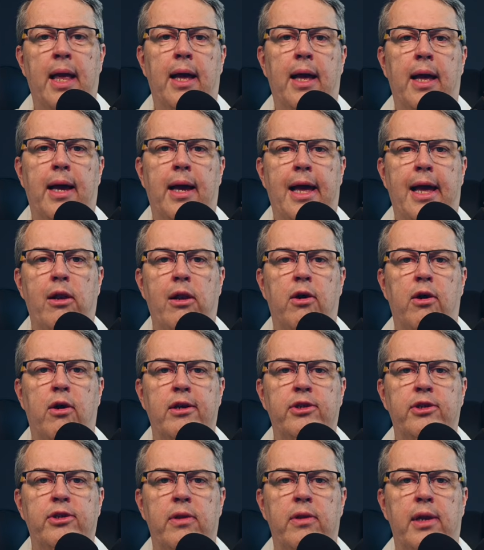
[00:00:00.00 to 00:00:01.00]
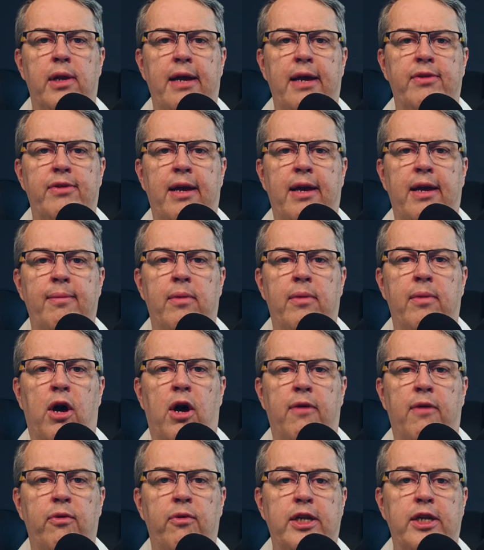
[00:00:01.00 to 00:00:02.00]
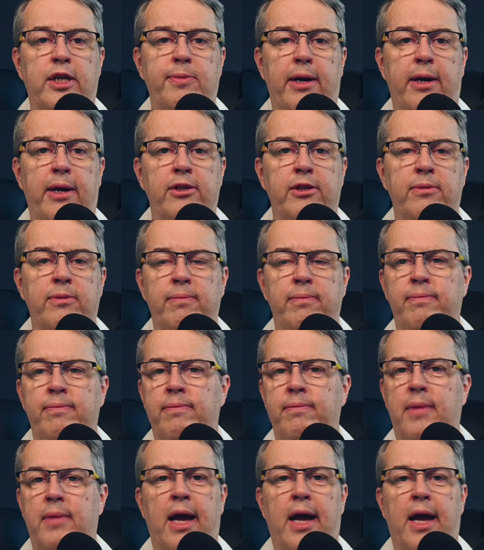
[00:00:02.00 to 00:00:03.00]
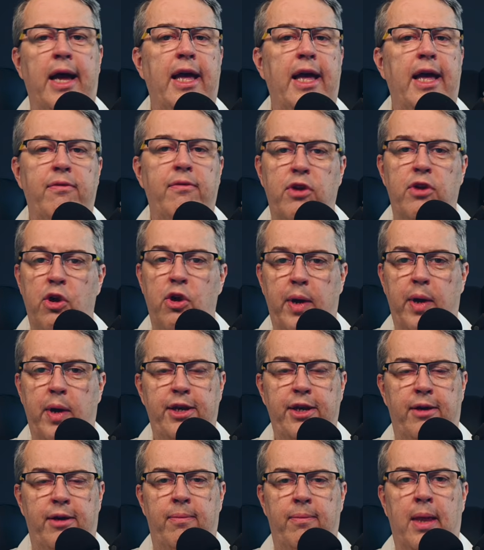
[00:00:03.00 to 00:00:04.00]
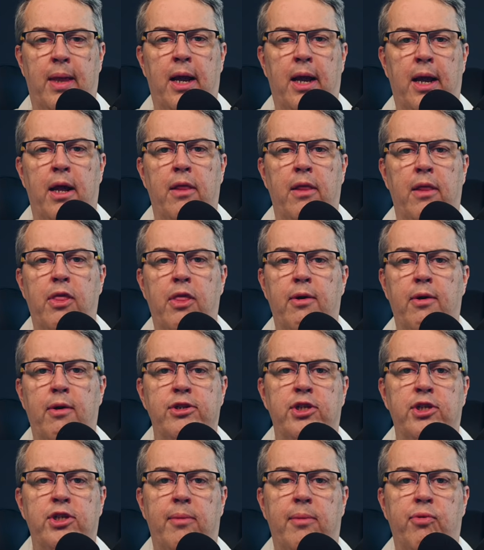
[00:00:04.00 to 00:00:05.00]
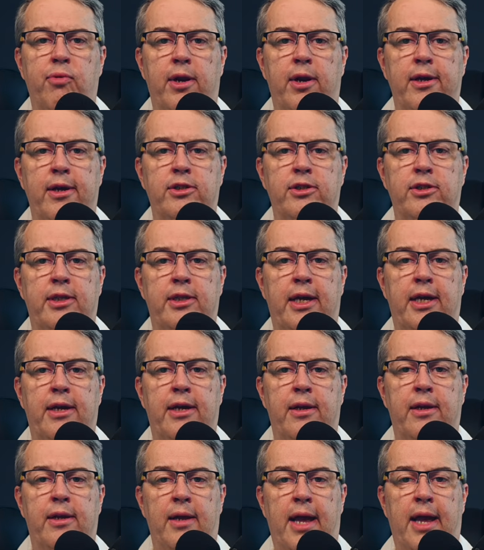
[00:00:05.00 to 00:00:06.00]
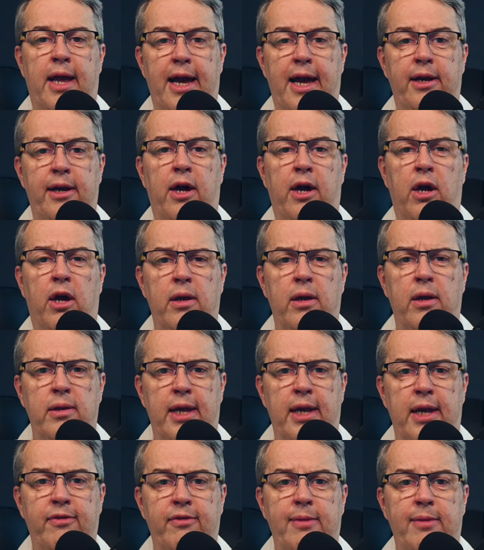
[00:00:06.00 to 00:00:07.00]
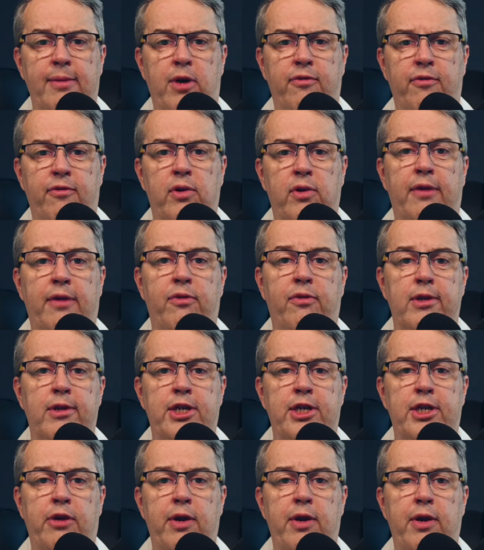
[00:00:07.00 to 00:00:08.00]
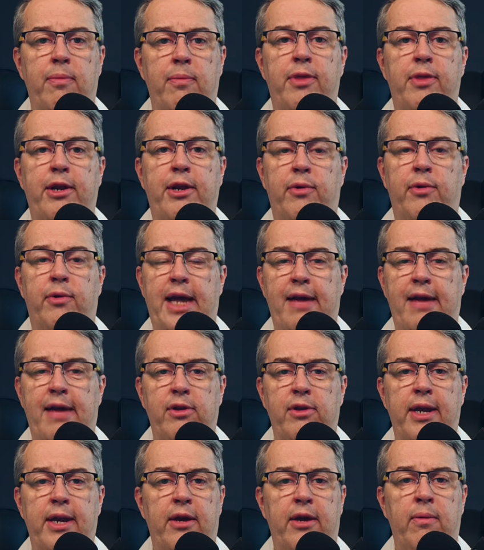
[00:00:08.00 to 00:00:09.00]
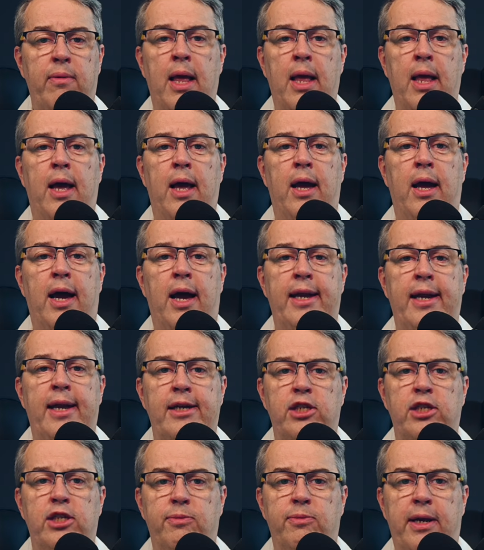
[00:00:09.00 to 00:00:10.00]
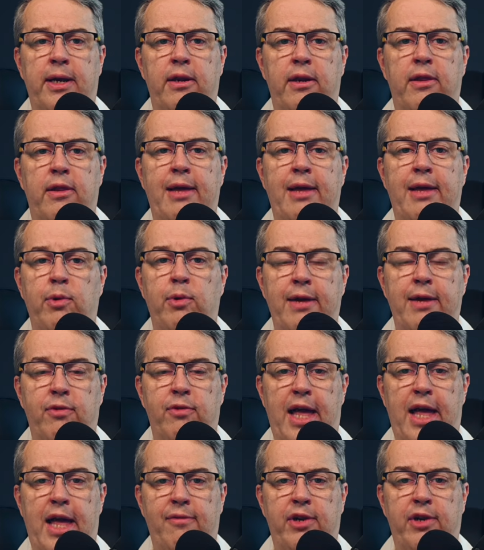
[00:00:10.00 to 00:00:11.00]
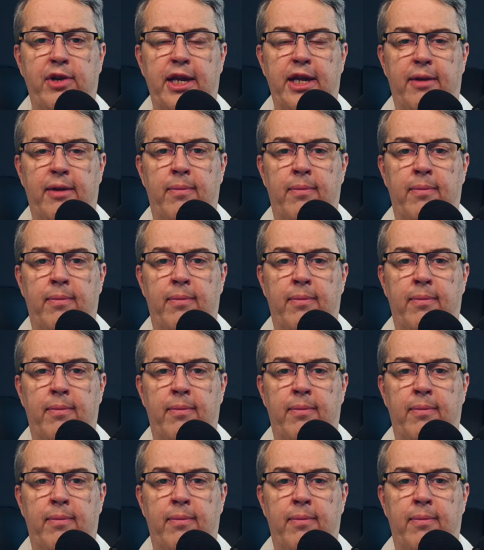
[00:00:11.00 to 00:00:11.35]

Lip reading: How long until the lifetime offer expires? I have no idea. There are some products that had a lifetime offer, like FluentCRM. They don't have it now, and I suspect they will never have it again.